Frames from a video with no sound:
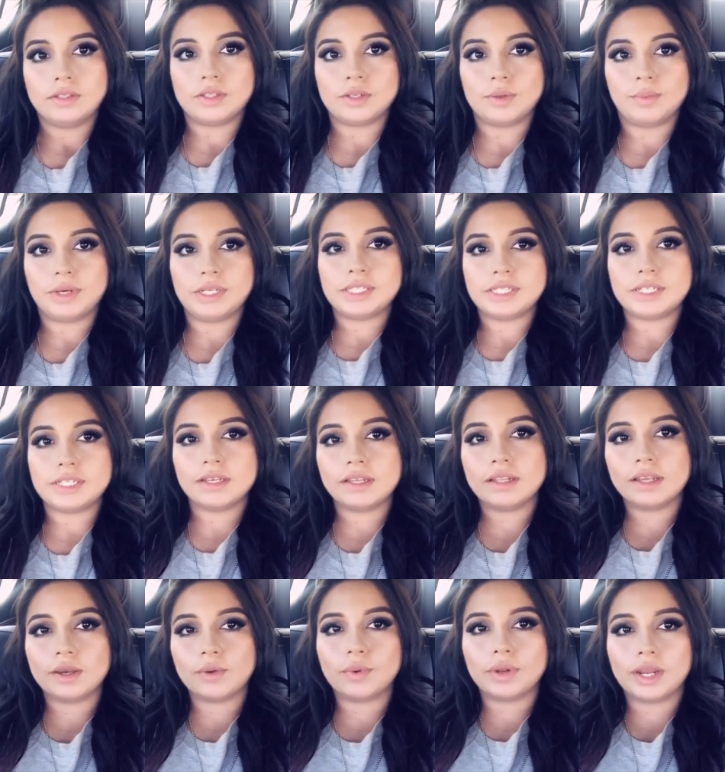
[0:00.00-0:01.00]
So basically,
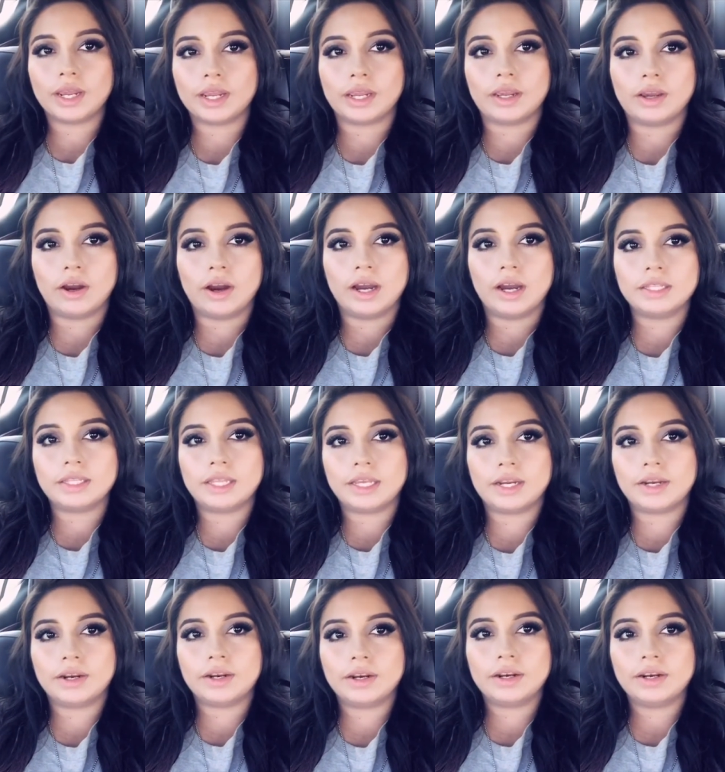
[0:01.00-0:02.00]
like, when I got
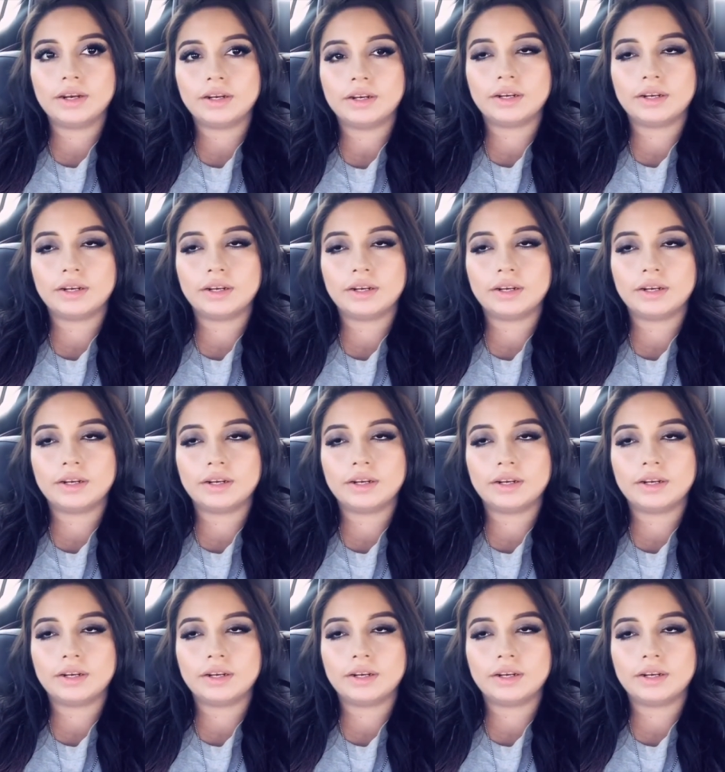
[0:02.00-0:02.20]
there,